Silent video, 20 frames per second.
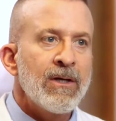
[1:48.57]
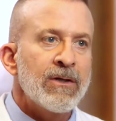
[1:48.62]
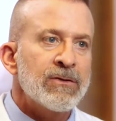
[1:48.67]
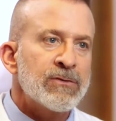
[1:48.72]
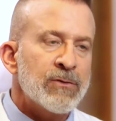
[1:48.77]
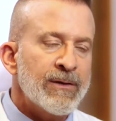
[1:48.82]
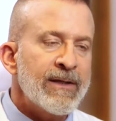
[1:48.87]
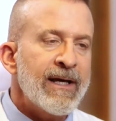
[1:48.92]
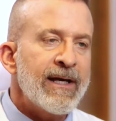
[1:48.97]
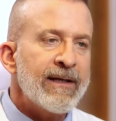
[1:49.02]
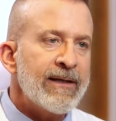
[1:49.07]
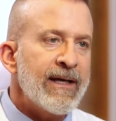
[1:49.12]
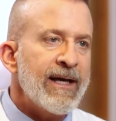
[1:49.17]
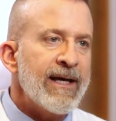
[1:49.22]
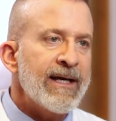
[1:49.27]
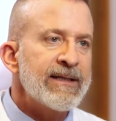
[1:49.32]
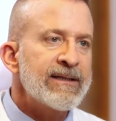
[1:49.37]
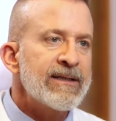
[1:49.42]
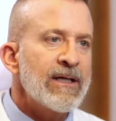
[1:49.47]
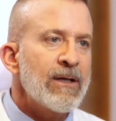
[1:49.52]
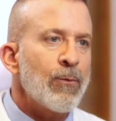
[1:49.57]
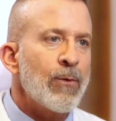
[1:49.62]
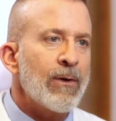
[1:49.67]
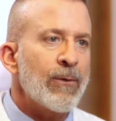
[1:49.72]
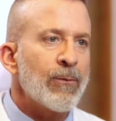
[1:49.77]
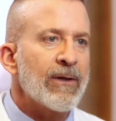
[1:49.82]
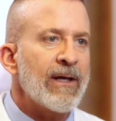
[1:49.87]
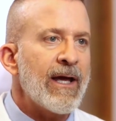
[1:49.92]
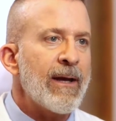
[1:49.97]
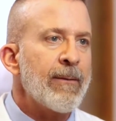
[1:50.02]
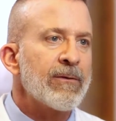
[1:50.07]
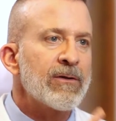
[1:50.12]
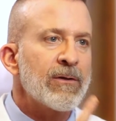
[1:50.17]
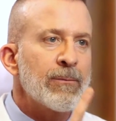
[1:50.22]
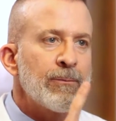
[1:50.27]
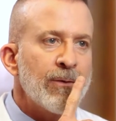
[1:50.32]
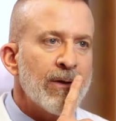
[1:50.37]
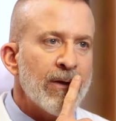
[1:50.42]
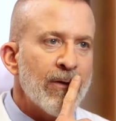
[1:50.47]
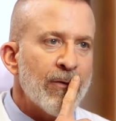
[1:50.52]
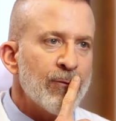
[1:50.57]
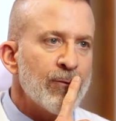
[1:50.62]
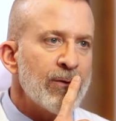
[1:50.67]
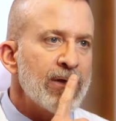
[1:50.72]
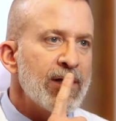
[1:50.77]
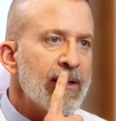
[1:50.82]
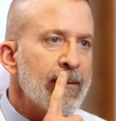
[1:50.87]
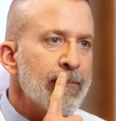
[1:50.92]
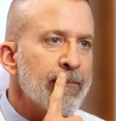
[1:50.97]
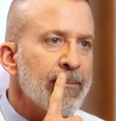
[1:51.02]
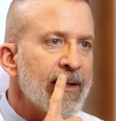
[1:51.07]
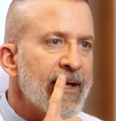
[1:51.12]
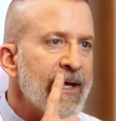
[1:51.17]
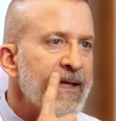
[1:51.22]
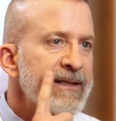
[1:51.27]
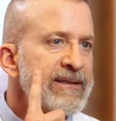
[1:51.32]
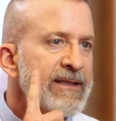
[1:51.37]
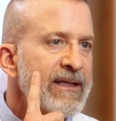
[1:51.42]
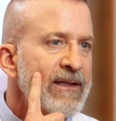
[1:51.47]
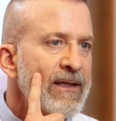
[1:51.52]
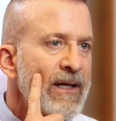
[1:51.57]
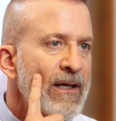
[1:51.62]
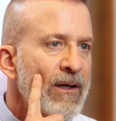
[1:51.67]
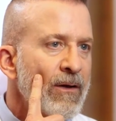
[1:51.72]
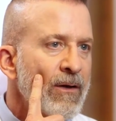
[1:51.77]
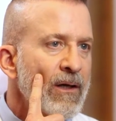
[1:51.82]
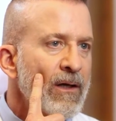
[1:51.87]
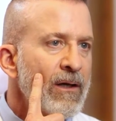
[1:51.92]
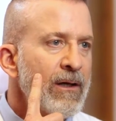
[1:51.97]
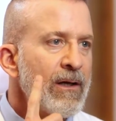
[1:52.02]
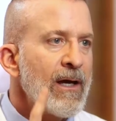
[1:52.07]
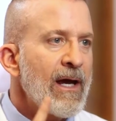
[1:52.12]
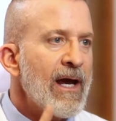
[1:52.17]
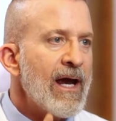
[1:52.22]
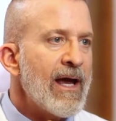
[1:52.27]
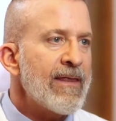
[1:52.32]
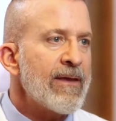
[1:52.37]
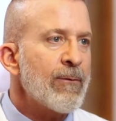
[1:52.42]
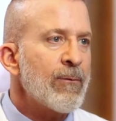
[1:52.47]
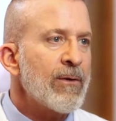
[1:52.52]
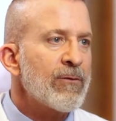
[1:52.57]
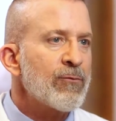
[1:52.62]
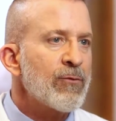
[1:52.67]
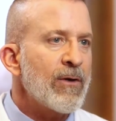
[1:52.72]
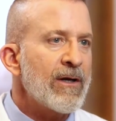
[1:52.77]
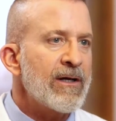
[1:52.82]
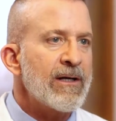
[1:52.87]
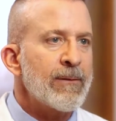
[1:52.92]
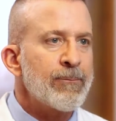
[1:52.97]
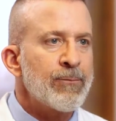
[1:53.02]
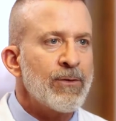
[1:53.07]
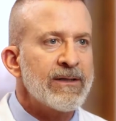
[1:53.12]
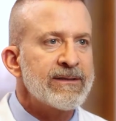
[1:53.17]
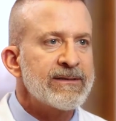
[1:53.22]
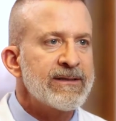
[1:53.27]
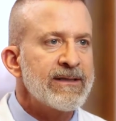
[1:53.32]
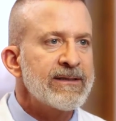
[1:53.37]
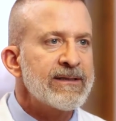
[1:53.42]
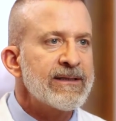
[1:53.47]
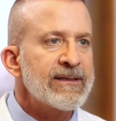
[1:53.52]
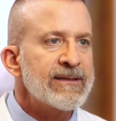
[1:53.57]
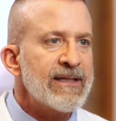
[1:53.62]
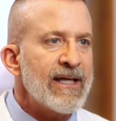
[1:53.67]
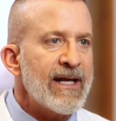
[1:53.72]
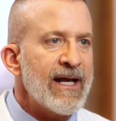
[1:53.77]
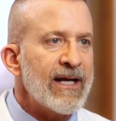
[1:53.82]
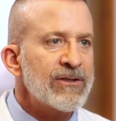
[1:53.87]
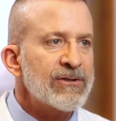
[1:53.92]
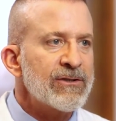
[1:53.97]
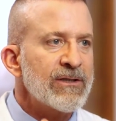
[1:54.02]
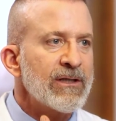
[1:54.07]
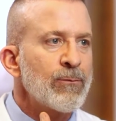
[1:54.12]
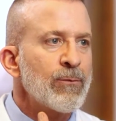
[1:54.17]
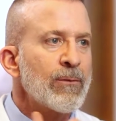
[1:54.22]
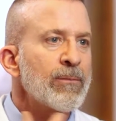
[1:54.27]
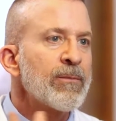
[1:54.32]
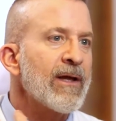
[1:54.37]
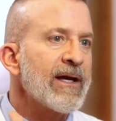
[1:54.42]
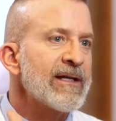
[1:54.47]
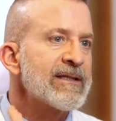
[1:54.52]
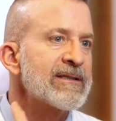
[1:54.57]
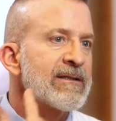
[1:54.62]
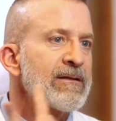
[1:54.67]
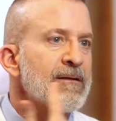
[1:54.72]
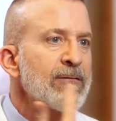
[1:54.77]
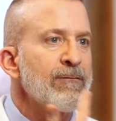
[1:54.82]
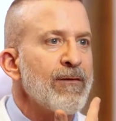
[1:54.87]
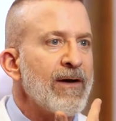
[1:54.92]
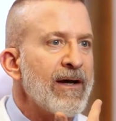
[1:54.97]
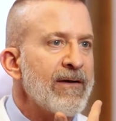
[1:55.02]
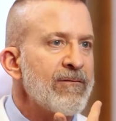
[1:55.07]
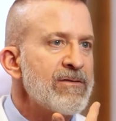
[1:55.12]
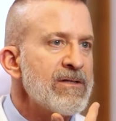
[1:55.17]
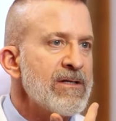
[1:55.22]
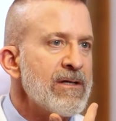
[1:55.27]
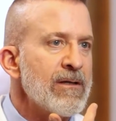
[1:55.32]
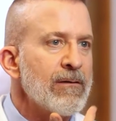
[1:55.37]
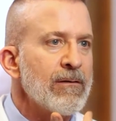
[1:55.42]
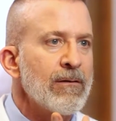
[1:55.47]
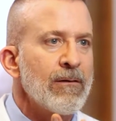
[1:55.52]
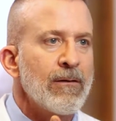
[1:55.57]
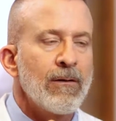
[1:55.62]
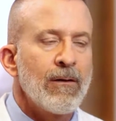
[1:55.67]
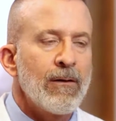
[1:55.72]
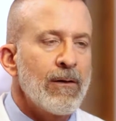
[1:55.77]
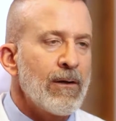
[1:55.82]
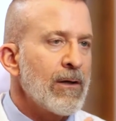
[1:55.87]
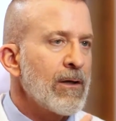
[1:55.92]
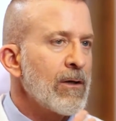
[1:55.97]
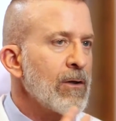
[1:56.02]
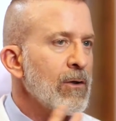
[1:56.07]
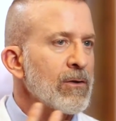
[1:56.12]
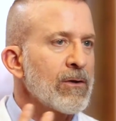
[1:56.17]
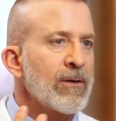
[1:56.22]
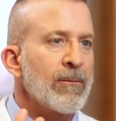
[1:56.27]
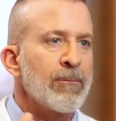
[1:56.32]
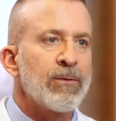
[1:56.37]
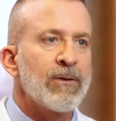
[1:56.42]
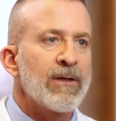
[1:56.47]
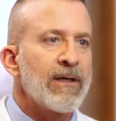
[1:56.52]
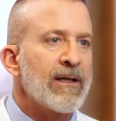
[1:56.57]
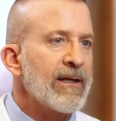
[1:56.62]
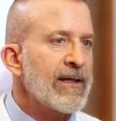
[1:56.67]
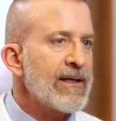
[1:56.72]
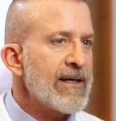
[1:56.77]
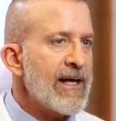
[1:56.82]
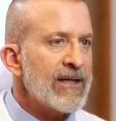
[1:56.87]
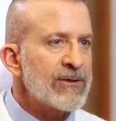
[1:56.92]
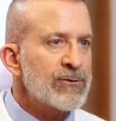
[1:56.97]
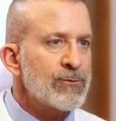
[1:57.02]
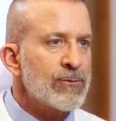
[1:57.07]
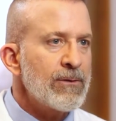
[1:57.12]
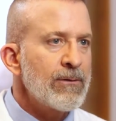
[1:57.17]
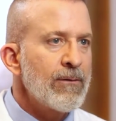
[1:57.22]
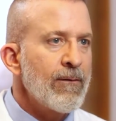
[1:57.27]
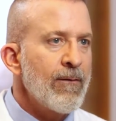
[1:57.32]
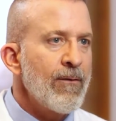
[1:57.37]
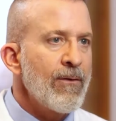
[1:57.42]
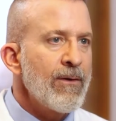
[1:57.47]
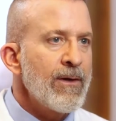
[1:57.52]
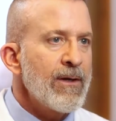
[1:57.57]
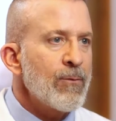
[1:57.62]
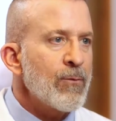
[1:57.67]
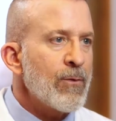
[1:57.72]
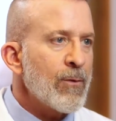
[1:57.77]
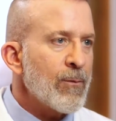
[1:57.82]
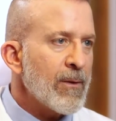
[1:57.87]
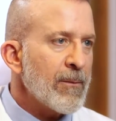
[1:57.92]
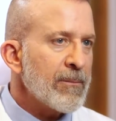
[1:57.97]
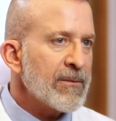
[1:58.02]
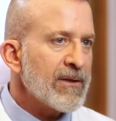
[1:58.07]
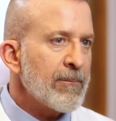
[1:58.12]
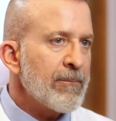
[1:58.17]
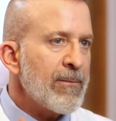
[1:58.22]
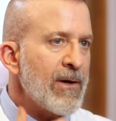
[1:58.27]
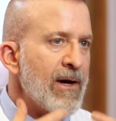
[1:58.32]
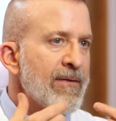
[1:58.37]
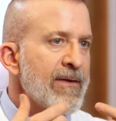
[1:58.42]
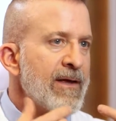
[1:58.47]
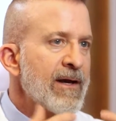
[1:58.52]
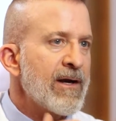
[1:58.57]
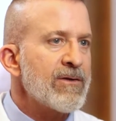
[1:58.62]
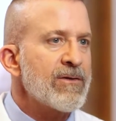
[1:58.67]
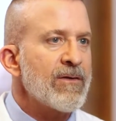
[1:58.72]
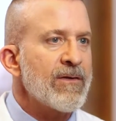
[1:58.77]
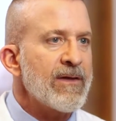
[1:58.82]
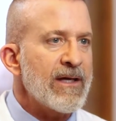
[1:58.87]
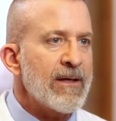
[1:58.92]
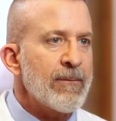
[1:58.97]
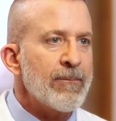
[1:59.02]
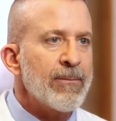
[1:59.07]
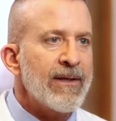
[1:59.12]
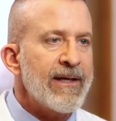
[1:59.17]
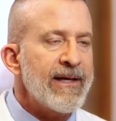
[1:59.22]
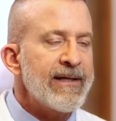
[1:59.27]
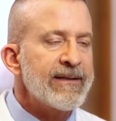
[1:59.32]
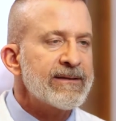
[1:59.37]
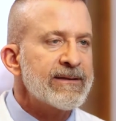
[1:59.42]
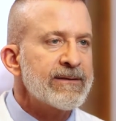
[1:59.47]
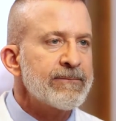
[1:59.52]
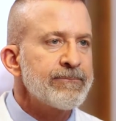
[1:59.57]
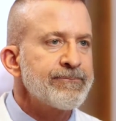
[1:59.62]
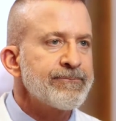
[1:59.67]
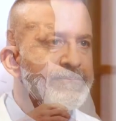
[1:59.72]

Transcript: So in that case, we were able to put 3 implants in that area, and then we created a prosthesis that actually replaced the 5 teeth. It looked completely natural. We were able to bond that onto the implants.